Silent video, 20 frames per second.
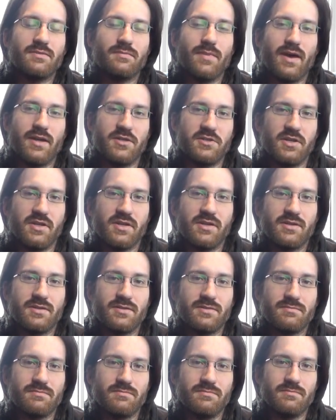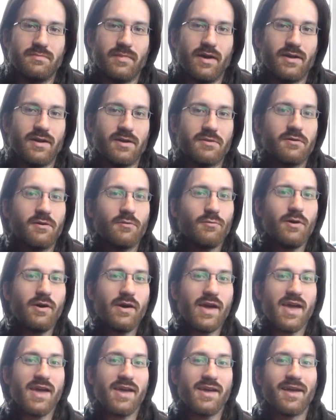and Magic. And I thought,
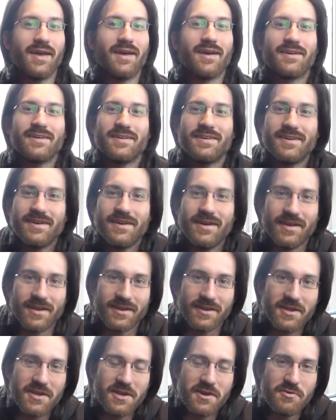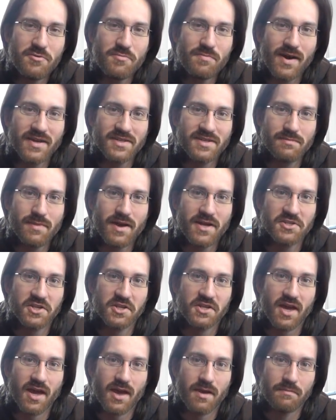whoo-hee! A new Might and
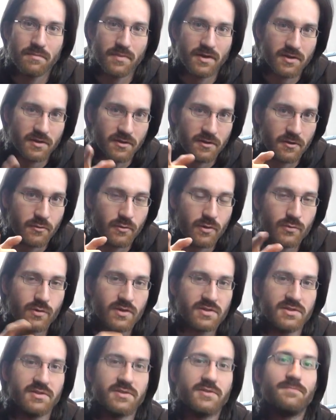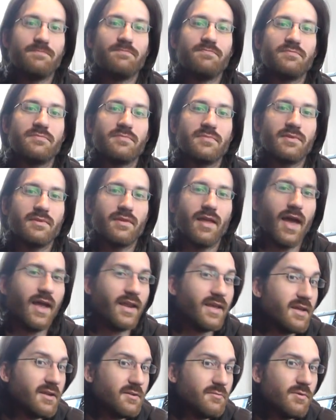Magic game. No, it wasn't.
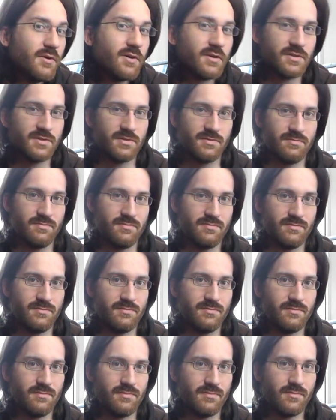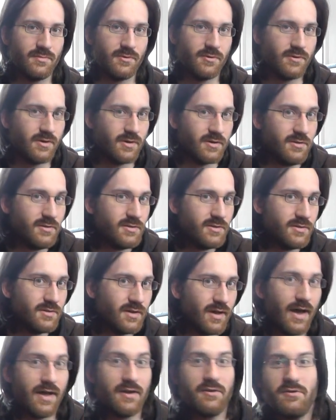And yet it was. Or not?
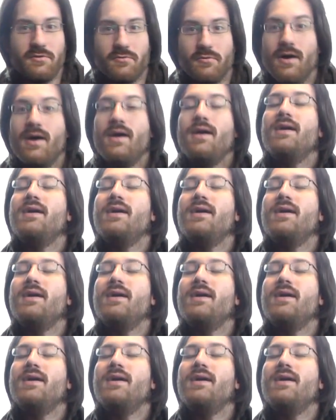I don't know.